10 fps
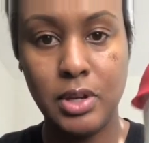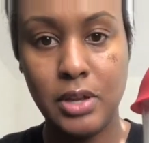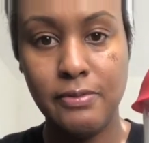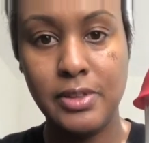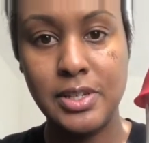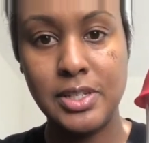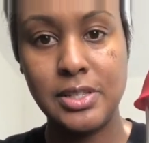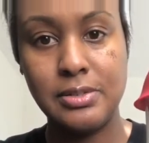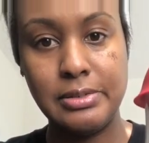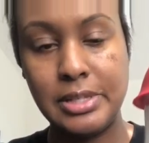if this
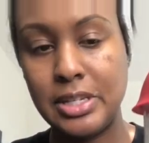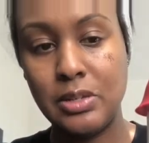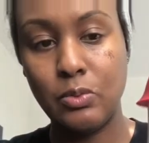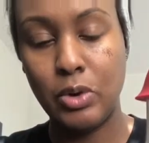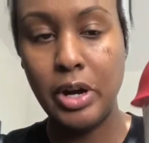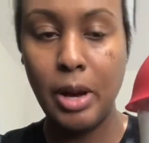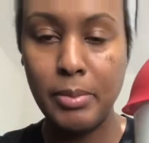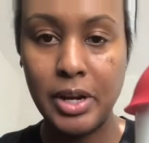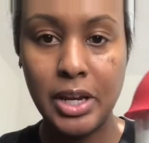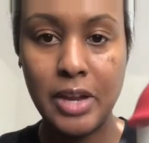doesn't work, I'm going to